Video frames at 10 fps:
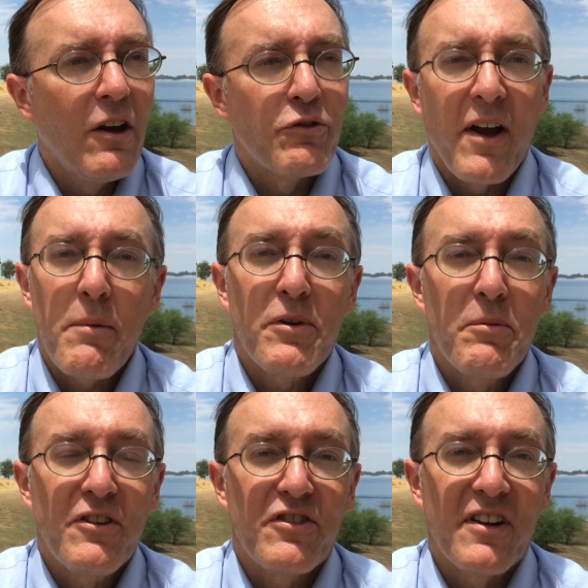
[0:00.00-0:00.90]
So I happen
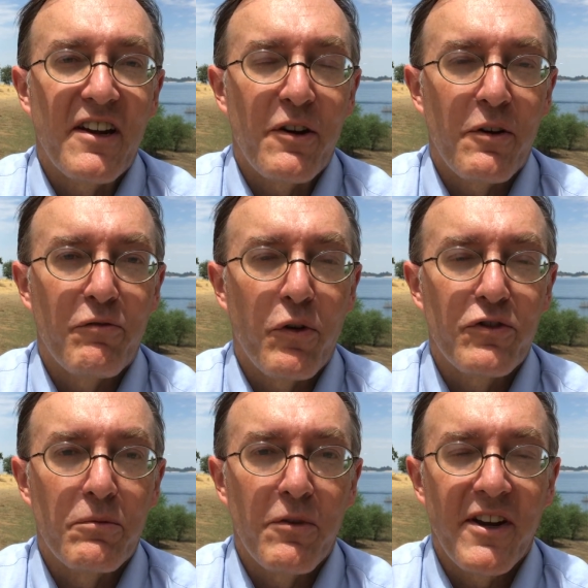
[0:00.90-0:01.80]
to be sitting here at
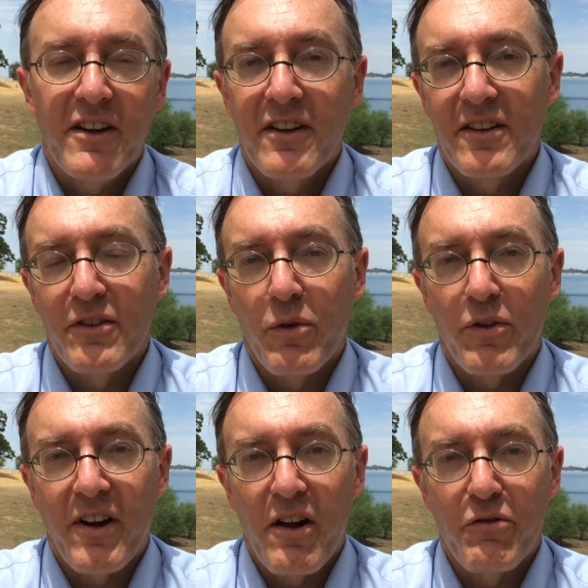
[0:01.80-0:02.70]
Folsom Lake in
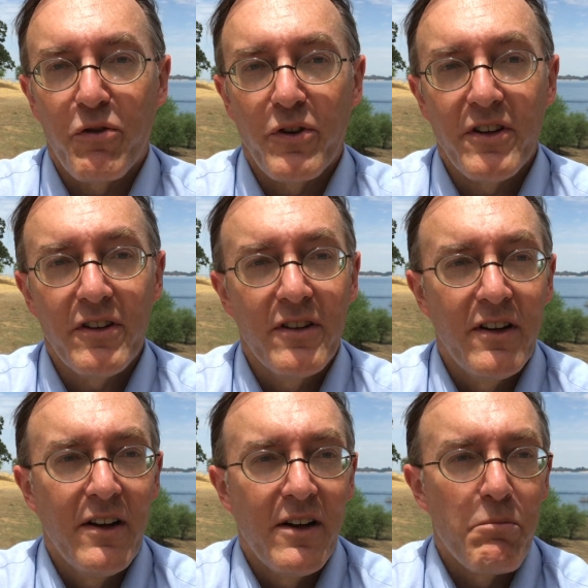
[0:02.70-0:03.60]
Northern California.
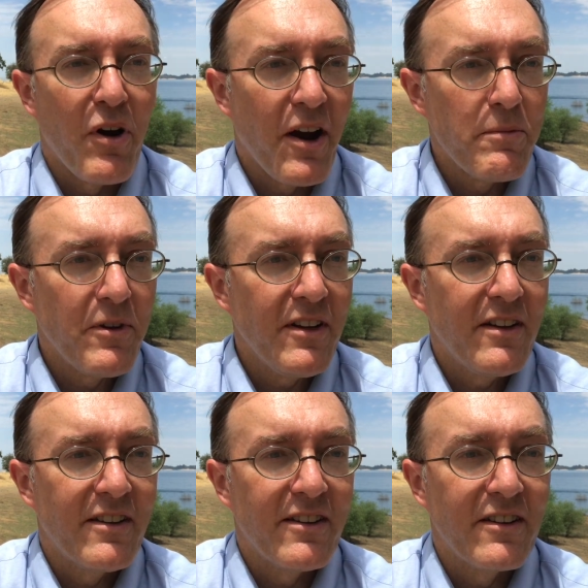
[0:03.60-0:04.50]
Behind
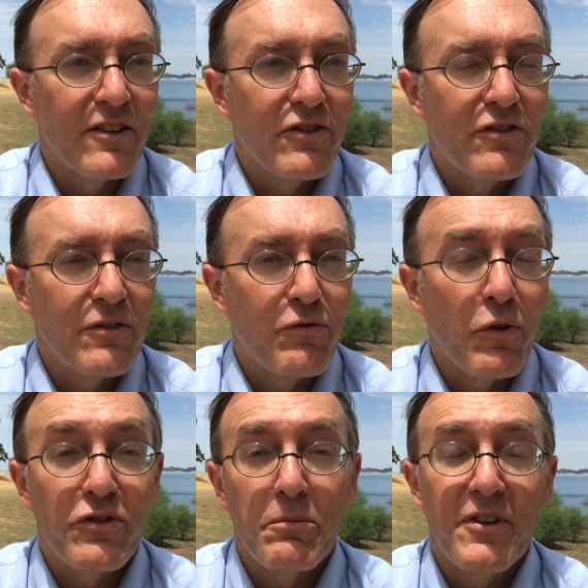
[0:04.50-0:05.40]
me is
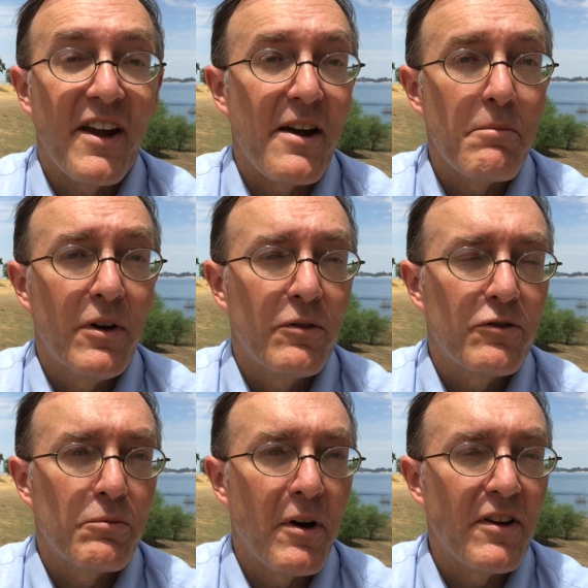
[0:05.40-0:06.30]
Folsom Dam,
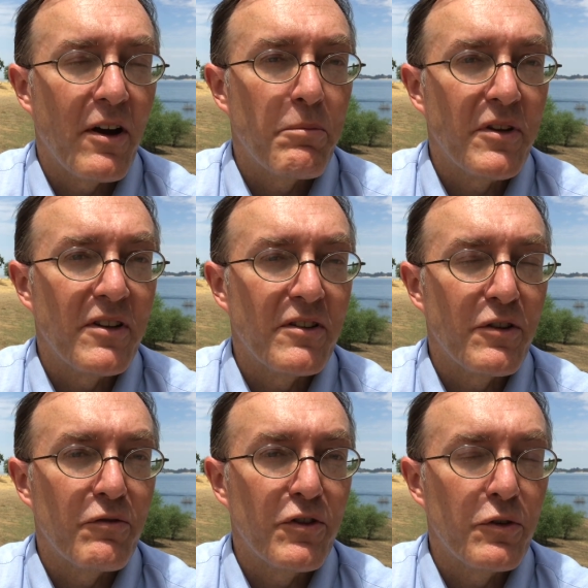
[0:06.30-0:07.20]
which might not be in
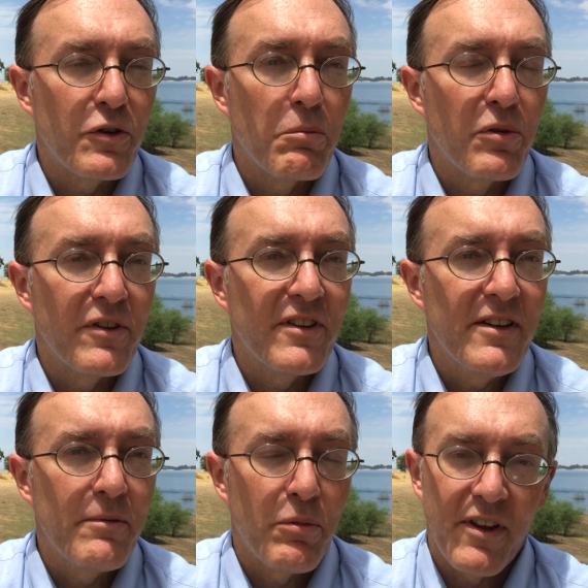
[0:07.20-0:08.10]
your view
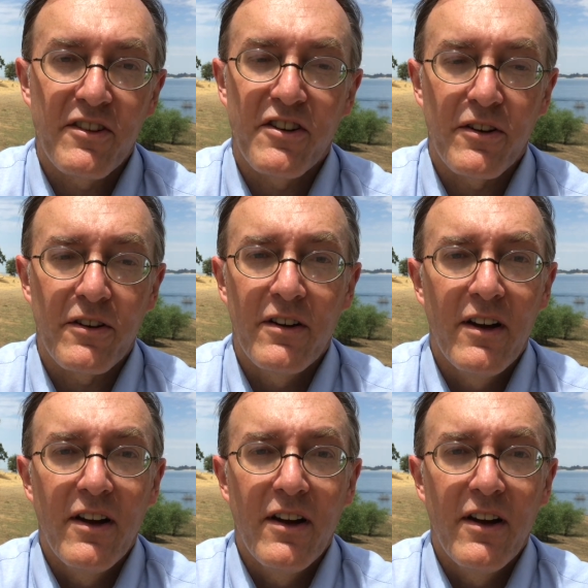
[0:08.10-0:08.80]
completely, but that's here.